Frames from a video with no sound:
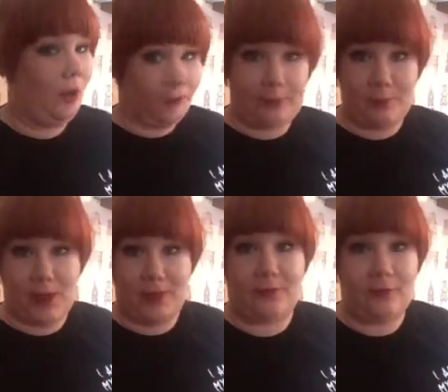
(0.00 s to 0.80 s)
awesome
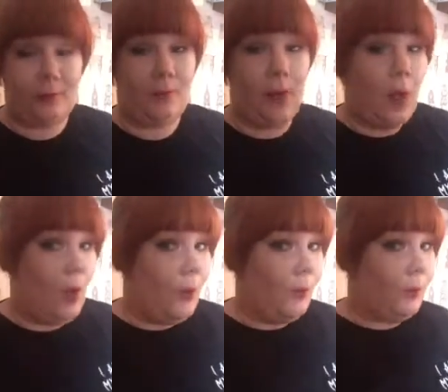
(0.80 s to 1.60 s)
parcel
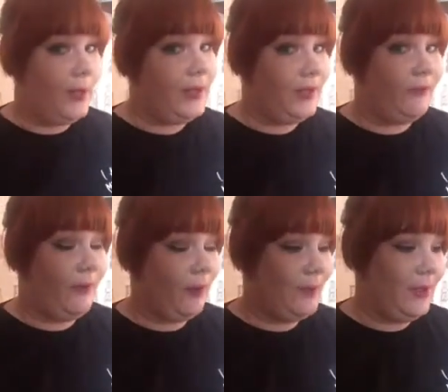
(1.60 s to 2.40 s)
waiting
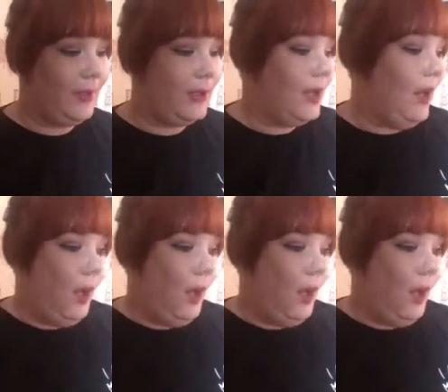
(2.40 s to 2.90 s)
for me